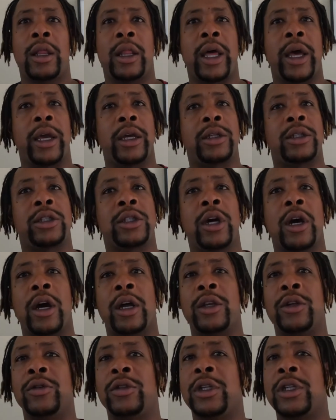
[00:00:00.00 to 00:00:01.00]
Like
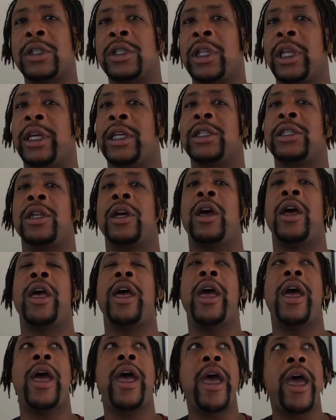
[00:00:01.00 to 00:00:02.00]
Sean, you just laced
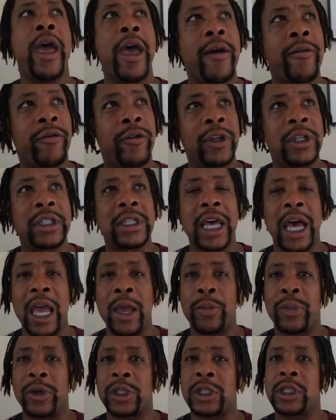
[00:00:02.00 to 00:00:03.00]
every
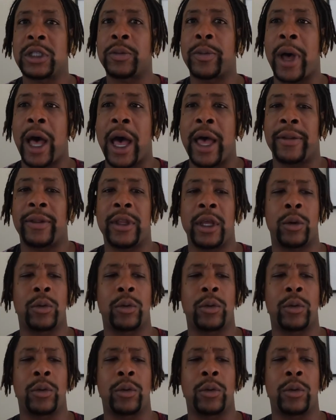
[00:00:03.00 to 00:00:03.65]
type of spot.